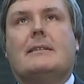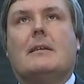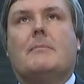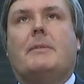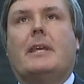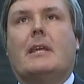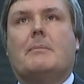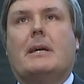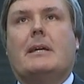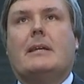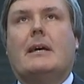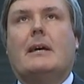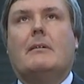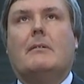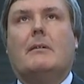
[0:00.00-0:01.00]
something about
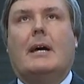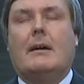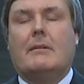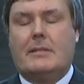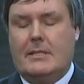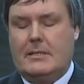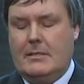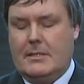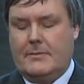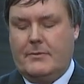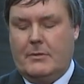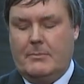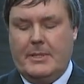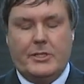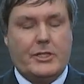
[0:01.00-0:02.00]
how, how tissues
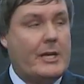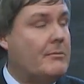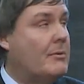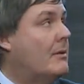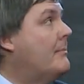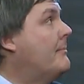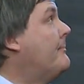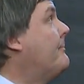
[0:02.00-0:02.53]
form in general.